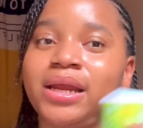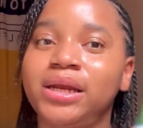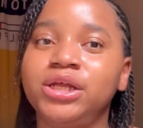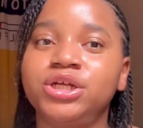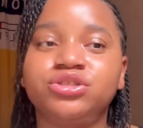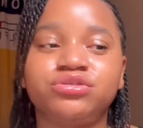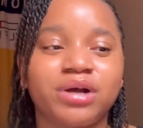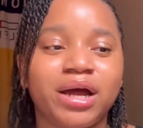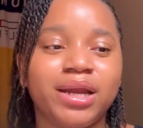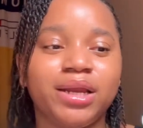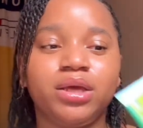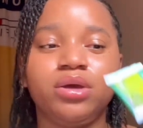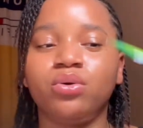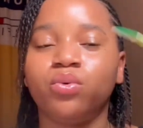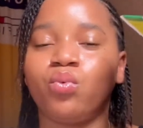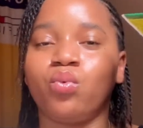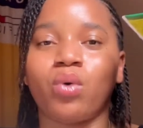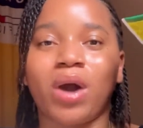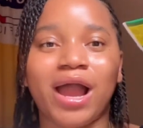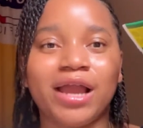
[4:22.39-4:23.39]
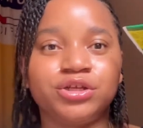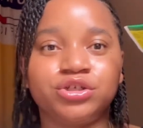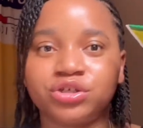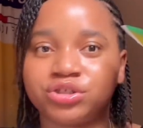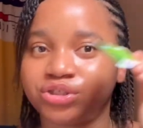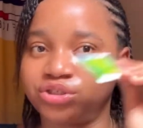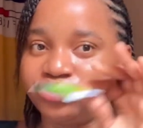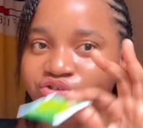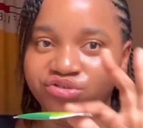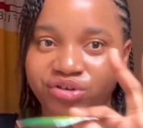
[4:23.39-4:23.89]
Literally, I
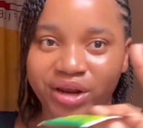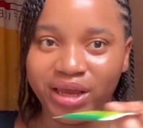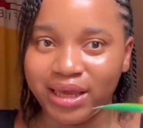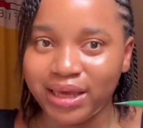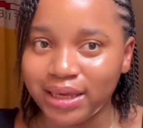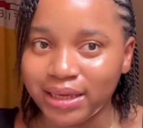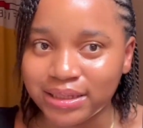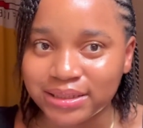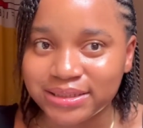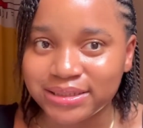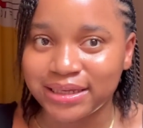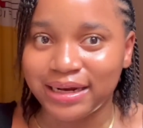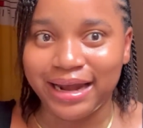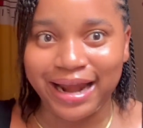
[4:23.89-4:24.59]
just drink it